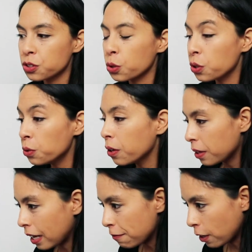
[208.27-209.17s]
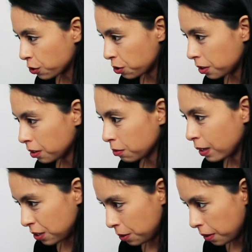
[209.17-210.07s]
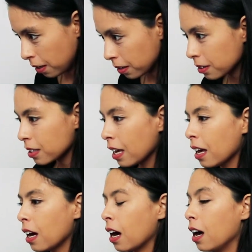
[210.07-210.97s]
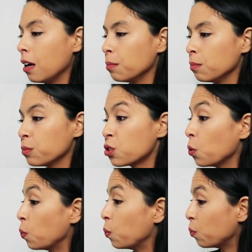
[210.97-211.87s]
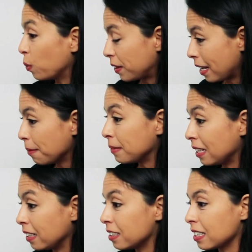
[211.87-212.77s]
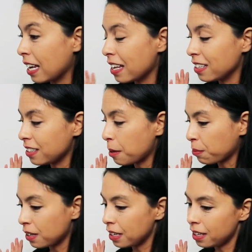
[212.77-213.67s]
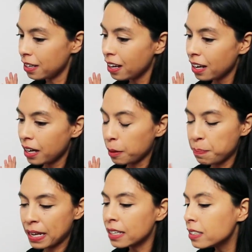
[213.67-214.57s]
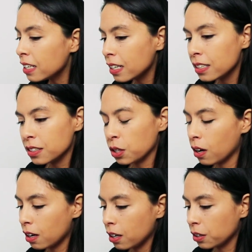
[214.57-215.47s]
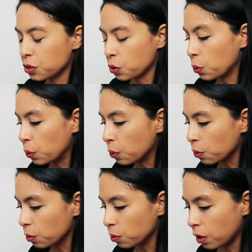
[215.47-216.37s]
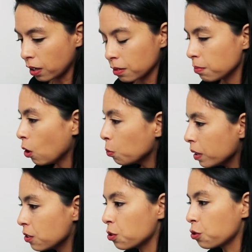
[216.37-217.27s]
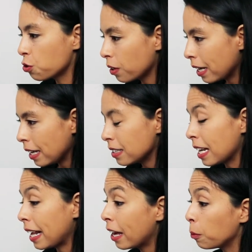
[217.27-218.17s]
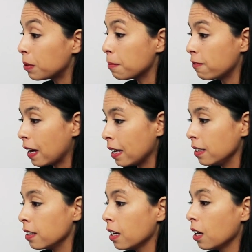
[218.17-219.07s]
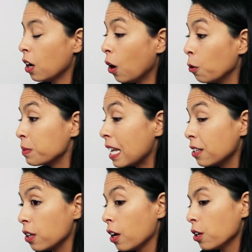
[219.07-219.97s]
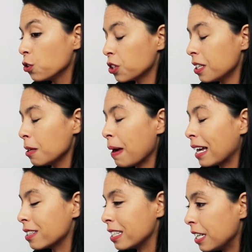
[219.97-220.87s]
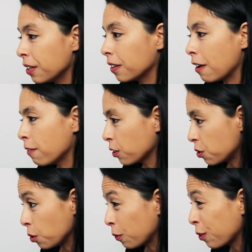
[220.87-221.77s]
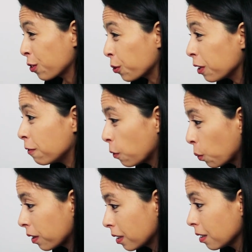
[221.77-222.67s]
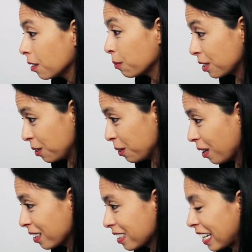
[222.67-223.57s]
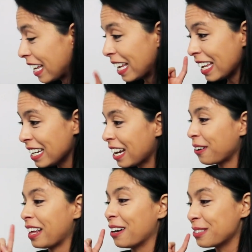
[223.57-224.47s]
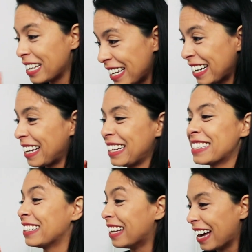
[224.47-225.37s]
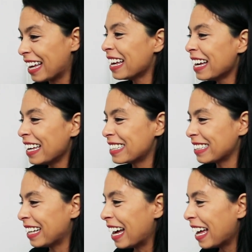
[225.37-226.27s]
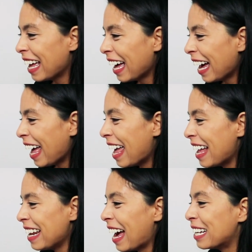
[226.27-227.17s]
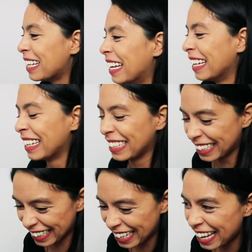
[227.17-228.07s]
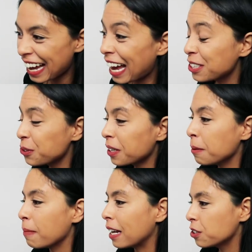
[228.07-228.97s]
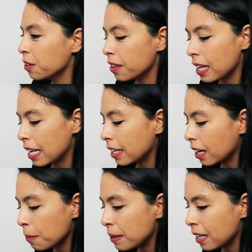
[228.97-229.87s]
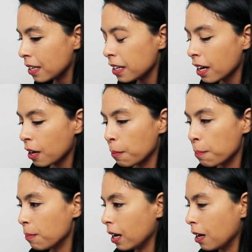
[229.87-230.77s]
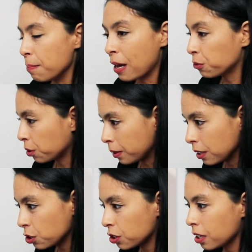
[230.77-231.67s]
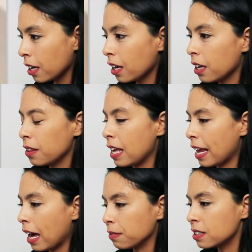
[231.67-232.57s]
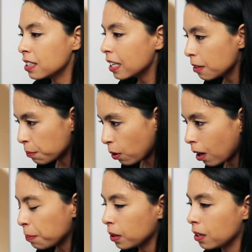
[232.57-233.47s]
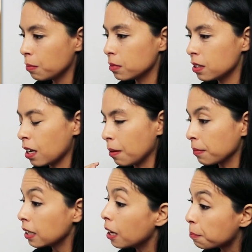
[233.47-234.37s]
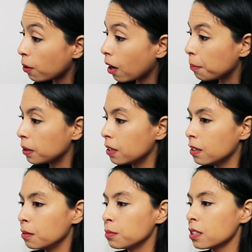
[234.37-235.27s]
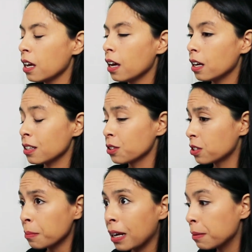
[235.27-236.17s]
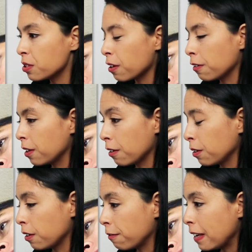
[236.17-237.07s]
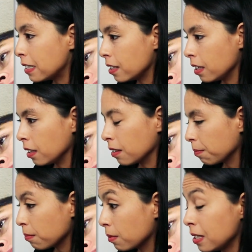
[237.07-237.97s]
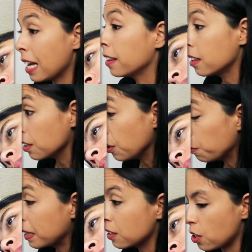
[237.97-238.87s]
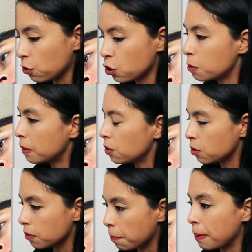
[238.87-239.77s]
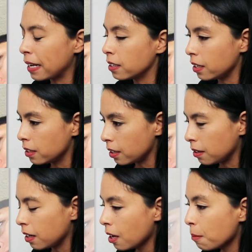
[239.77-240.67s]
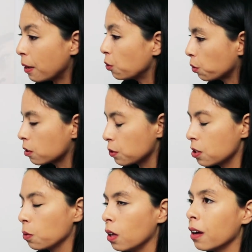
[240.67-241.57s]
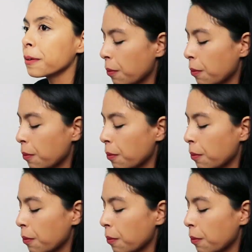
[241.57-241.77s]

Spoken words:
So you know that I foster rescue dogs. What that means, again, is I bring in abandoned dogs who are homeless or strays, and I help them find homes. And just in the past year, I fostered over 34 rescue dogs, like in and out of the house. It's a lot. It's a lot. And as you can imagine, they come in malnourished, they have skin problems, gut problems. Sometimes they're facing death, you know, because they're just been abandoned and malnourished for so long.